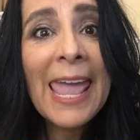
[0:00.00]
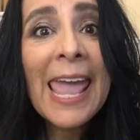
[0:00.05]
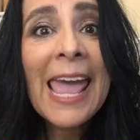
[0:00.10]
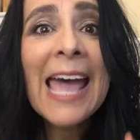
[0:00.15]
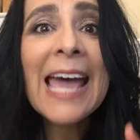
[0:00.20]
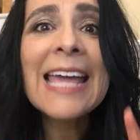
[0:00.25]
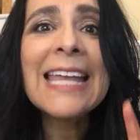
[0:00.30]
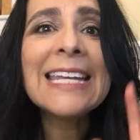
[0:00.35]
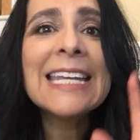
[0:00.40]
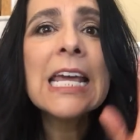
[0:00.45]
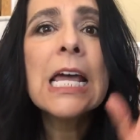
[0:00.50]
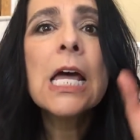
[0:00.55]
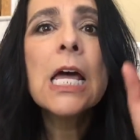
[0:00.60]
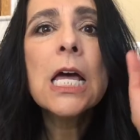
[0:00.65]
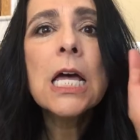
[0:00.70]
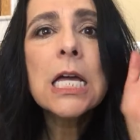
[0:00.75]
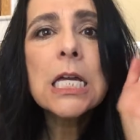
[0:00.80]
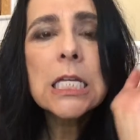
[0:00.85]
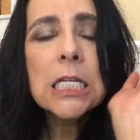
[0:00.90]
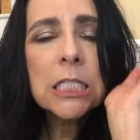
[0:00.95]
And
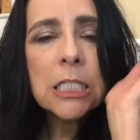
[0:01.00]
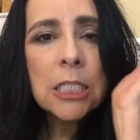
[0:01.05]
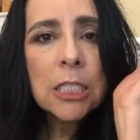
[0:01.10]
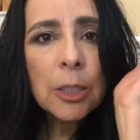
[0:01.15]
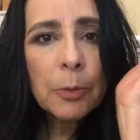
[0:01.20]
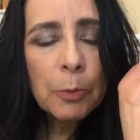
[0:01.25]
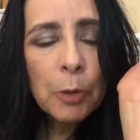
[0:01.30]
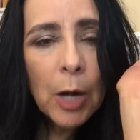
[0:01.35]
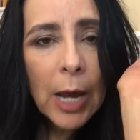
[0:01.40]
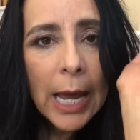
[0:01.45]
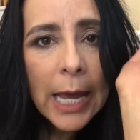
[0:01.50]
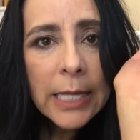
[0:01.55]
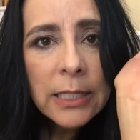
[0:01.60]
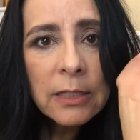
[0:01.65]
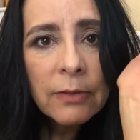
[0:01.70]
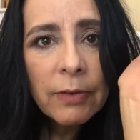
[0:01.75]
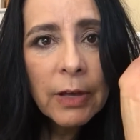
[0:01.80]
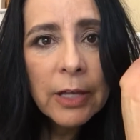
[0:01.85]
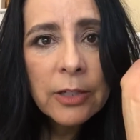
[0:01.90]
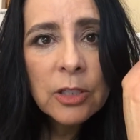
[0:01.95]

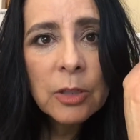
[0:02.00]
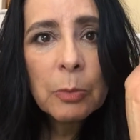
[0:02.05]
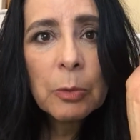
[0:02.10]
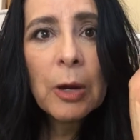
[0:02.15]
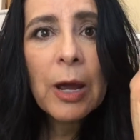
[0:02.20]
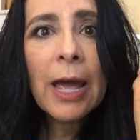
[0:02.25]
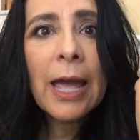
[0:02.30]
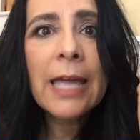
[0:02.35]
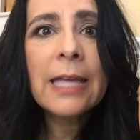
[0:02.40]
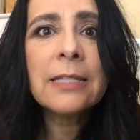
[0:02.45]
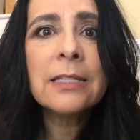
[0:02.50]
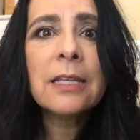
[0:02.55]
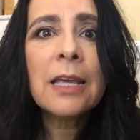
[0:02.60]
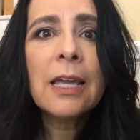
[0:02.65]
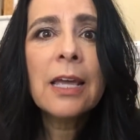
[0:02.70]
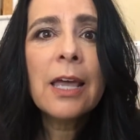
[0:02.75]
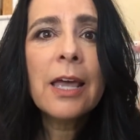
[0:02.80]
surprise of all surprise,